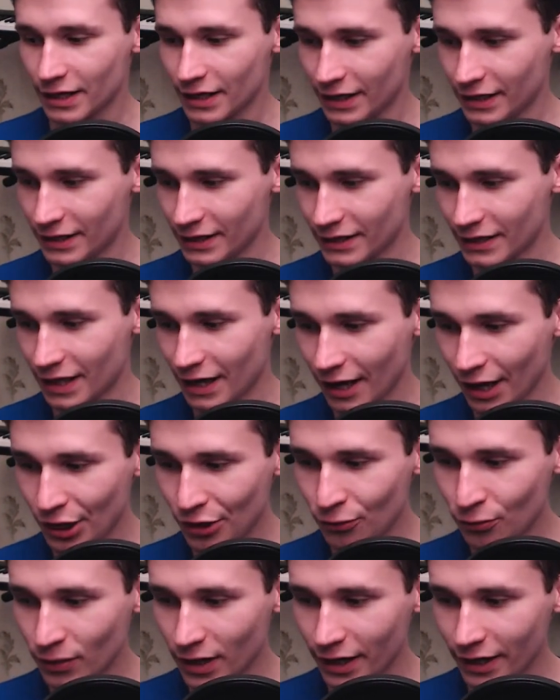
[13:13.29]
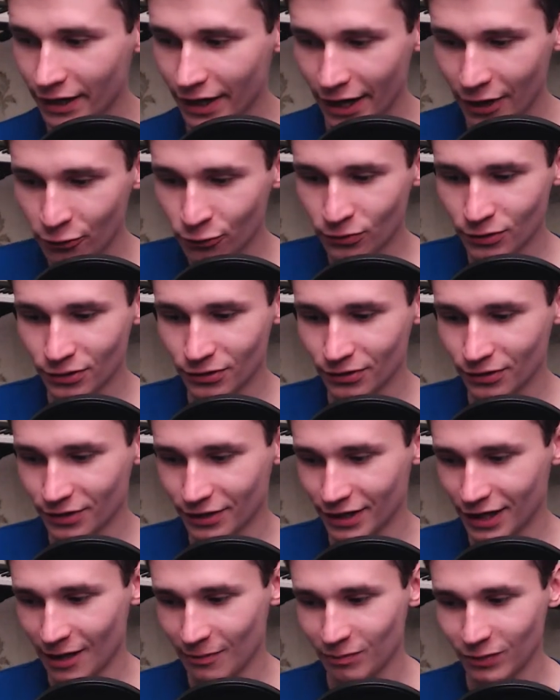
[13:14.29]
In other way, I will
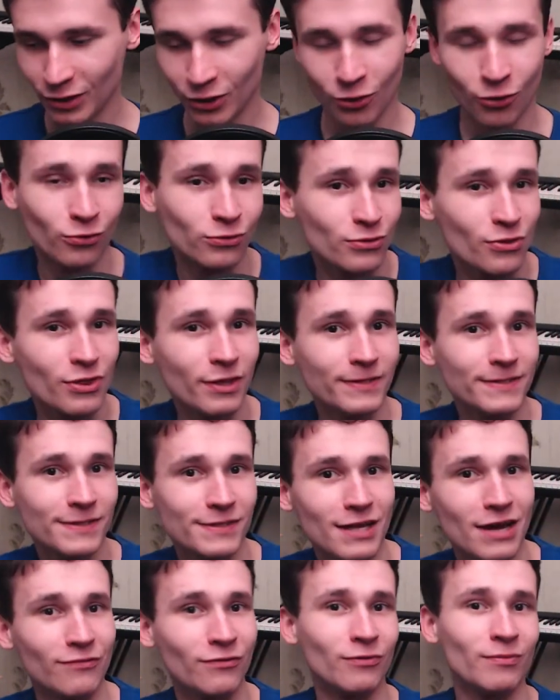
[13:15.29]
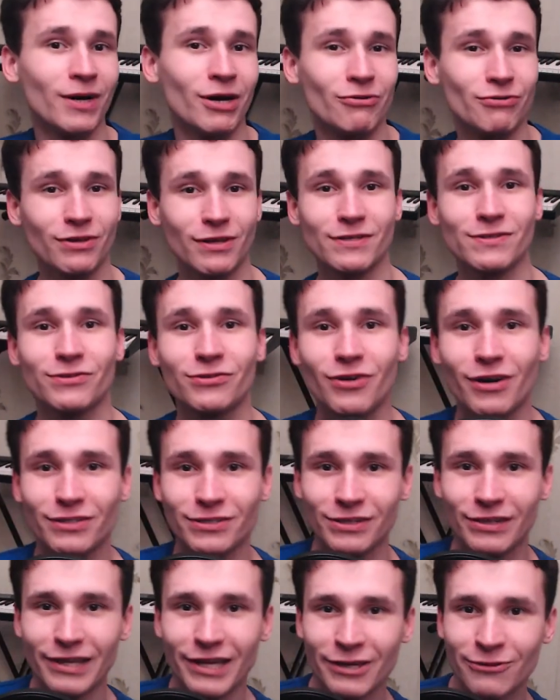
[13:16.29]
uh, upload this stuff about
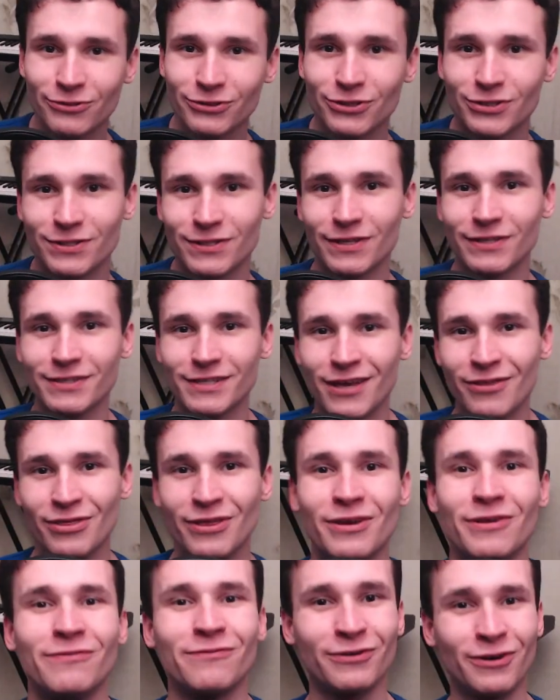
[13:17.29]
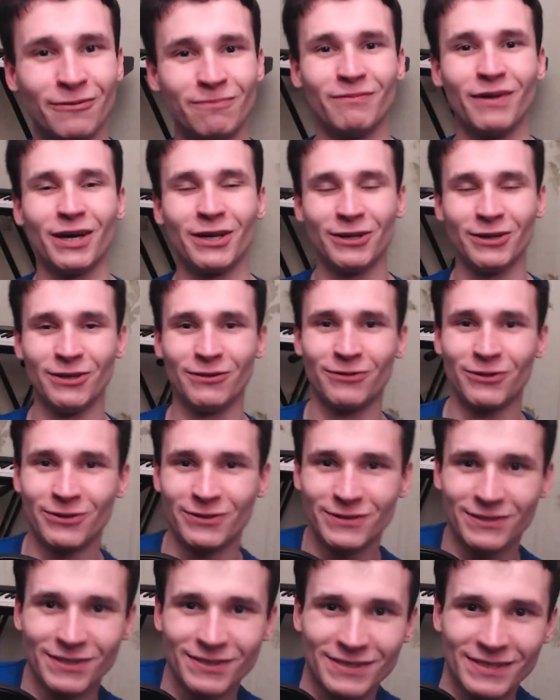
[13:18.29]
constructing languages and something from my
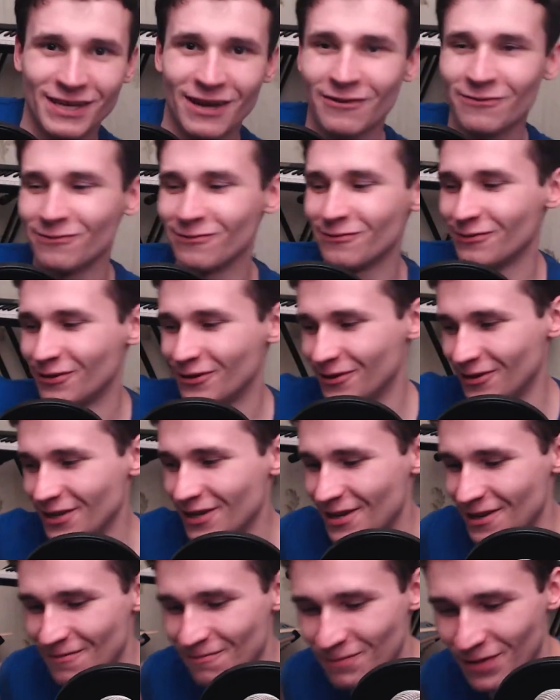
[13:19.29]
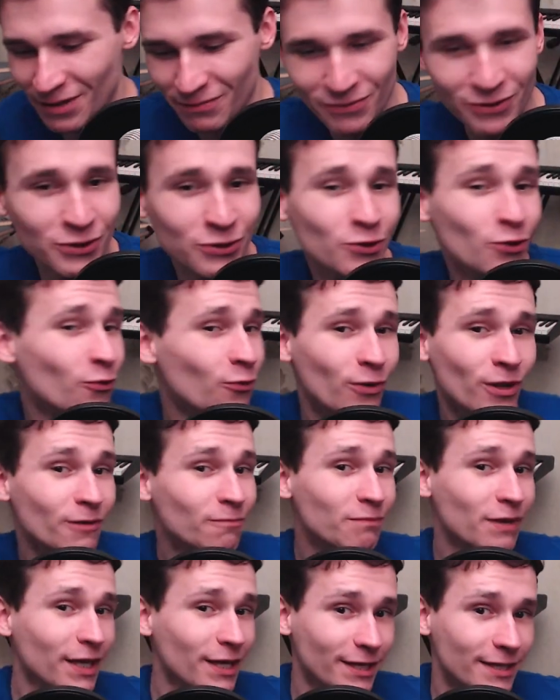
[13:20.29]
university stuff. Uh, maybe you will
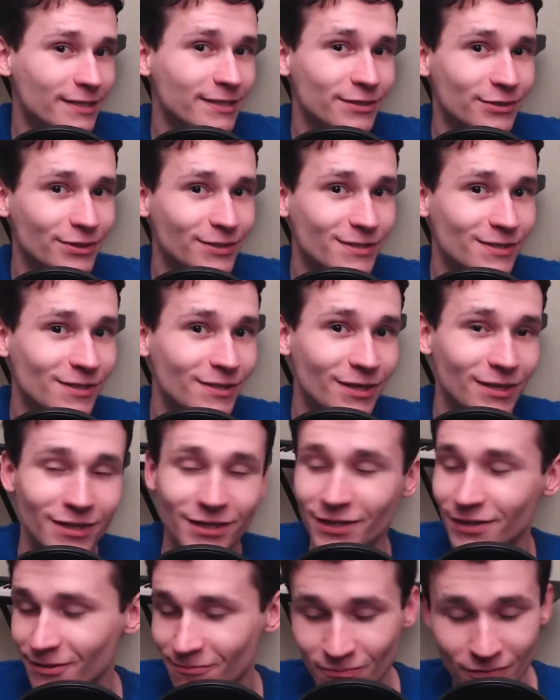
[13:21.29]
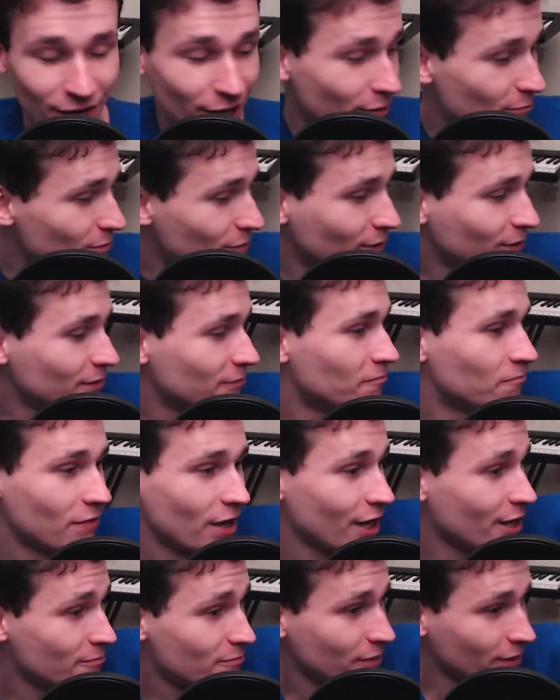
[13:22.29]
be interested in it. Maybe,
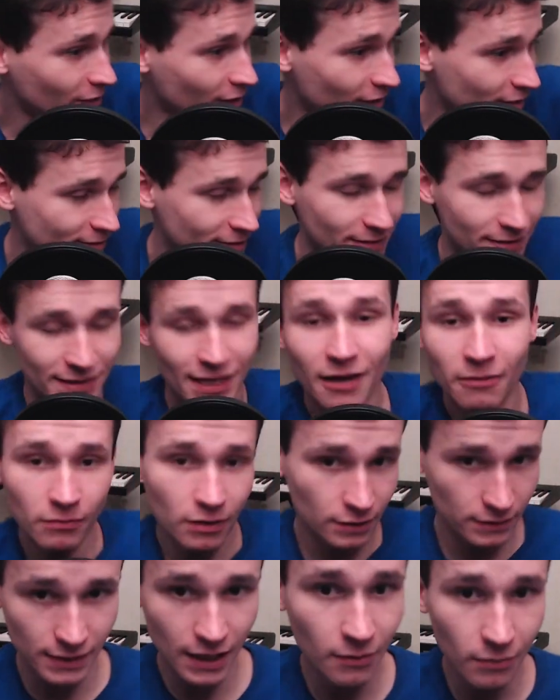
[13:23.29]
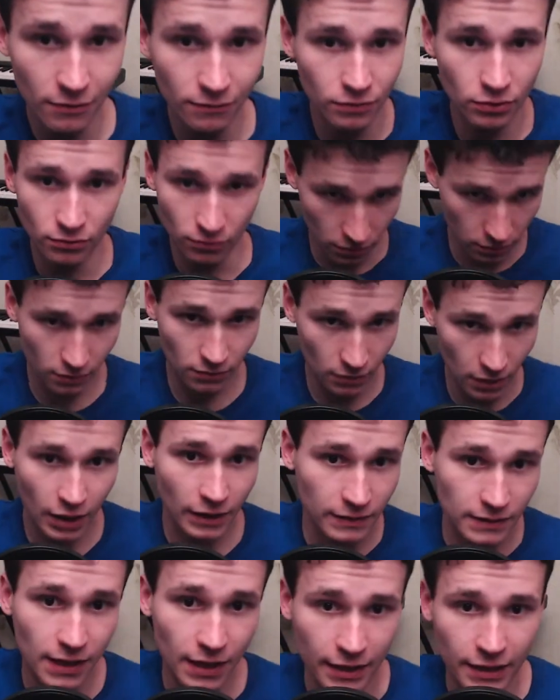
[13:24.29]
maybe yes. Some, some of you, uh,
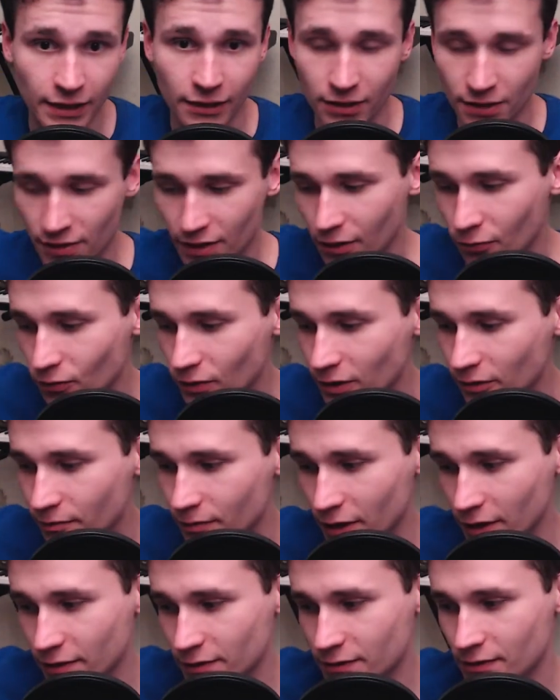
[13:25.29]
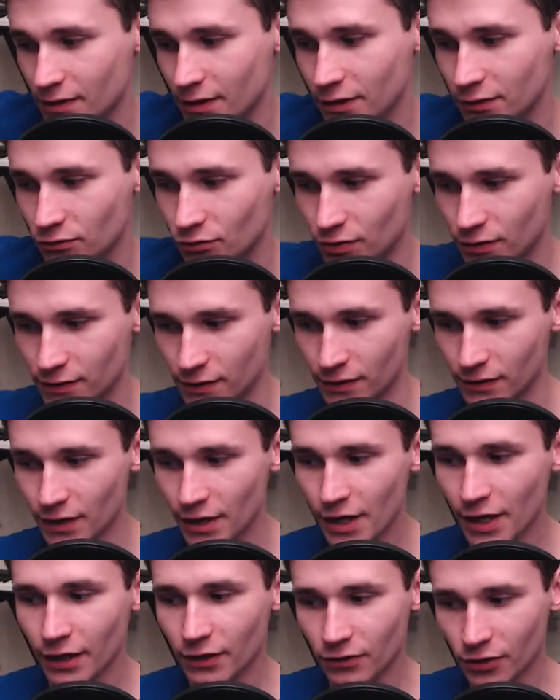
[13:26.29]
exactly, they will be in interested.
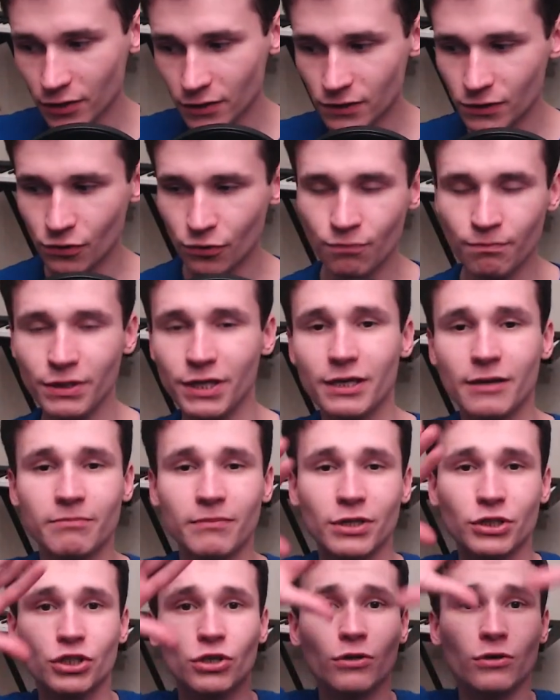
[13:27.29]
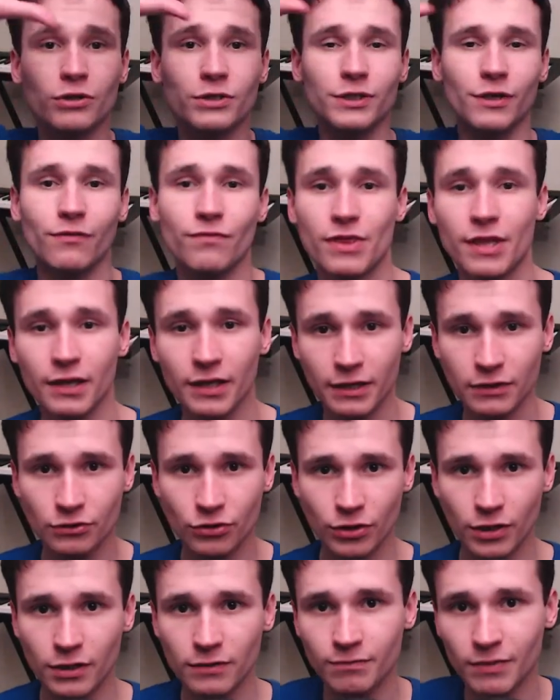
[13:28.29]
Not so big a majority of the
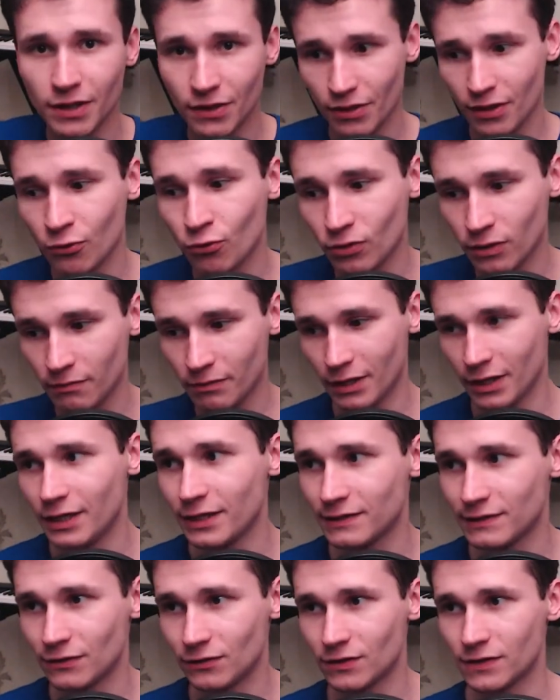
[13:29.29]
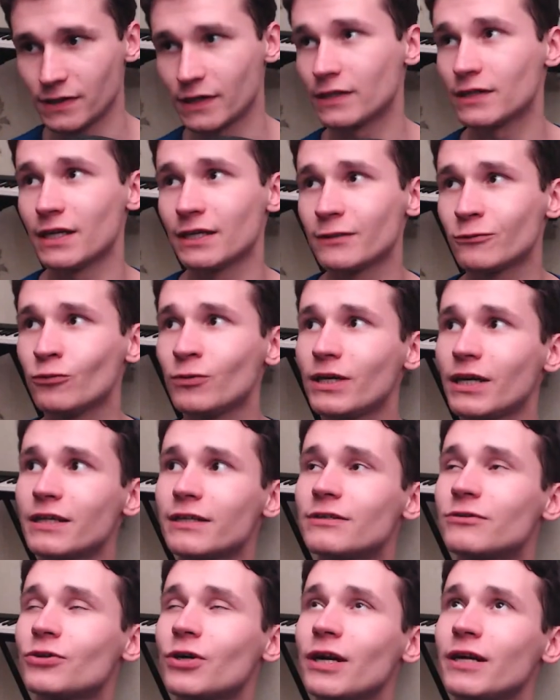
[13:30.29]
internet, but they will be interested. And we
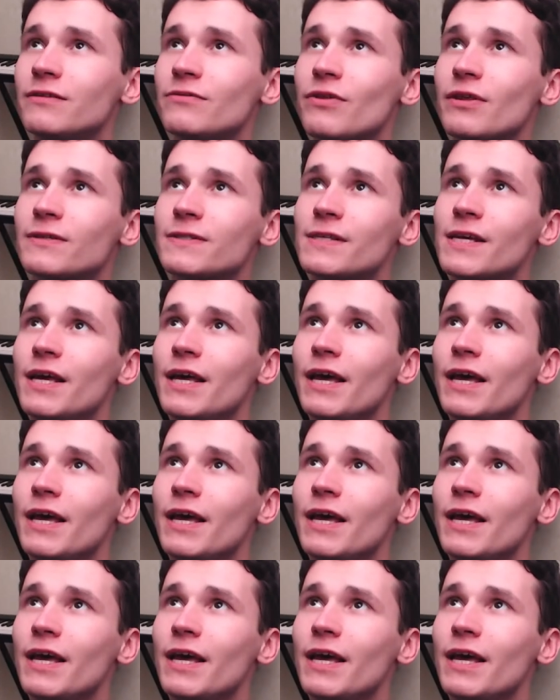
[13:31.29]
can create this